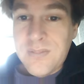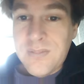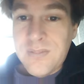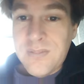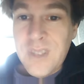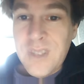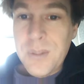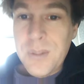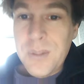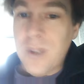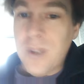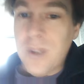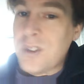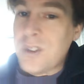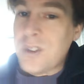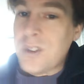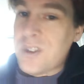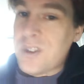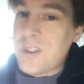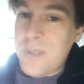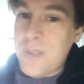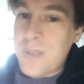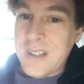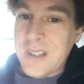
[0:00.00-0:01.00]
because it's
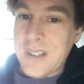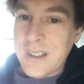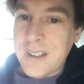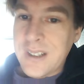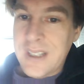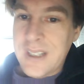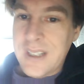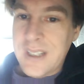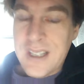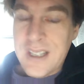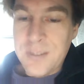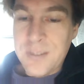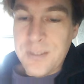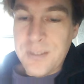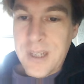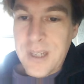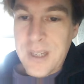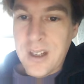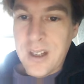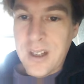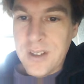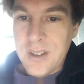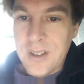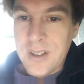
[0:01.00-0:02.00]
the military, it has big
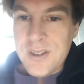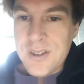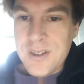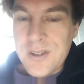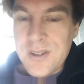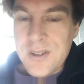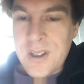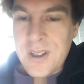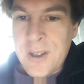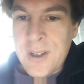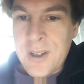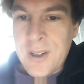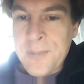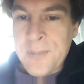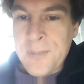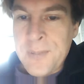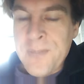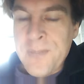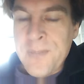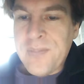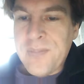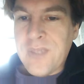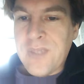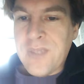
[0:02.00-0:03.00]
guns.
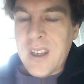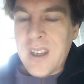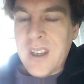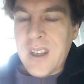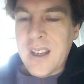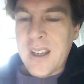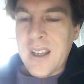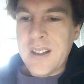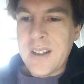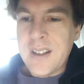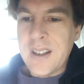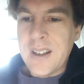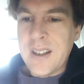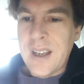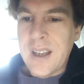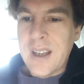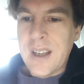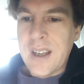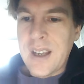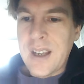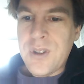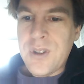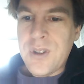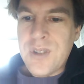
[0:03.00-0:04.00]

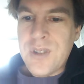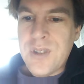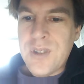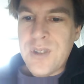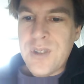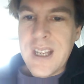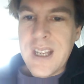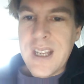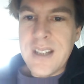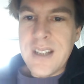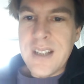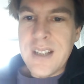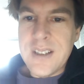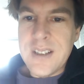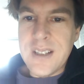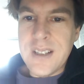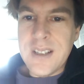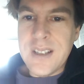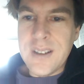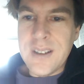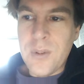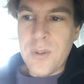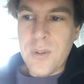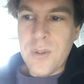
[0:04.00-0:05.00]
And what you see then is
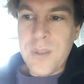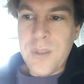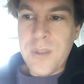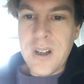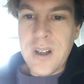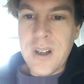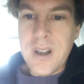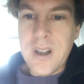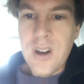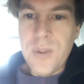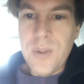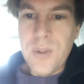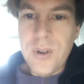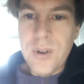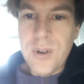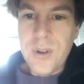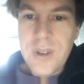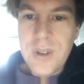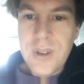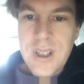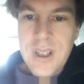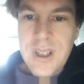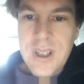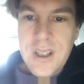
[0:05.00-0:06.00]
that there will be a global
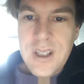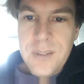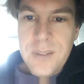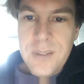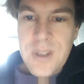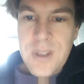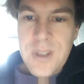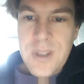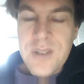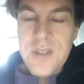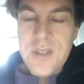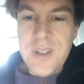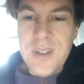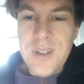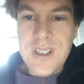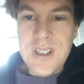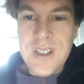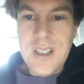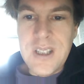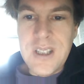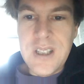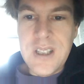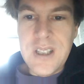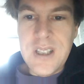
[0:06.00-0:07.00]
peace
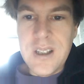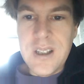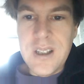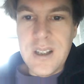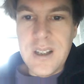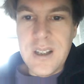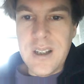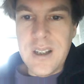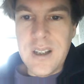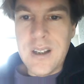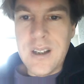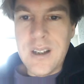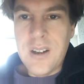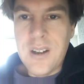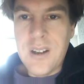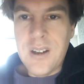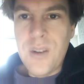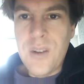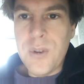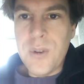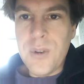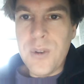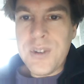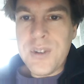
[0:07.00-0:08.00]
treaty, a
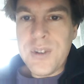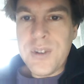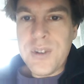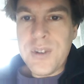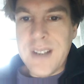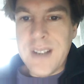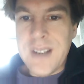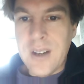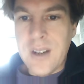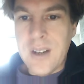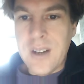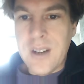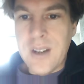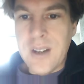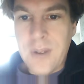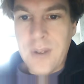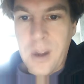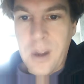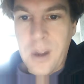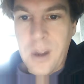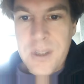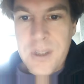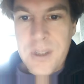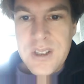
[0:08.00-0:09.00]
global stand down of
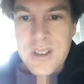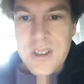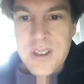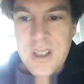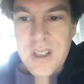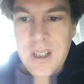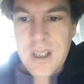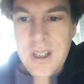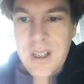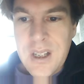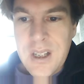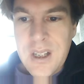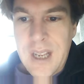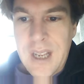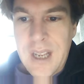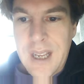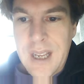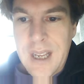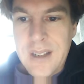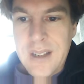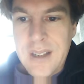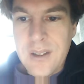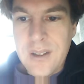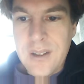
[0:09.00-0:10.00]
armies,
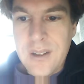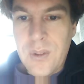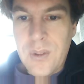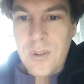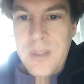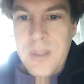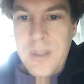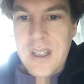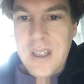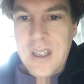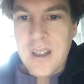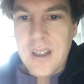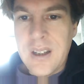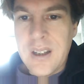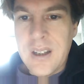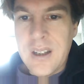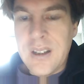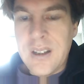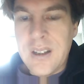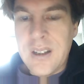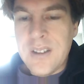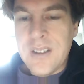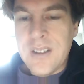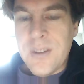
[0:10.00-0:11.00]
and there will be
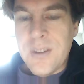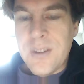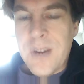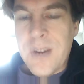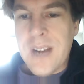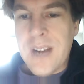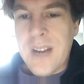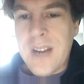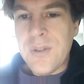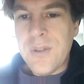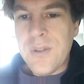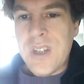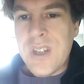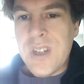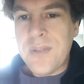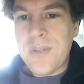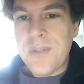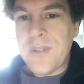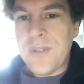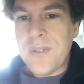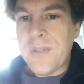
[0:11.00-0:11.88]
some kind of shift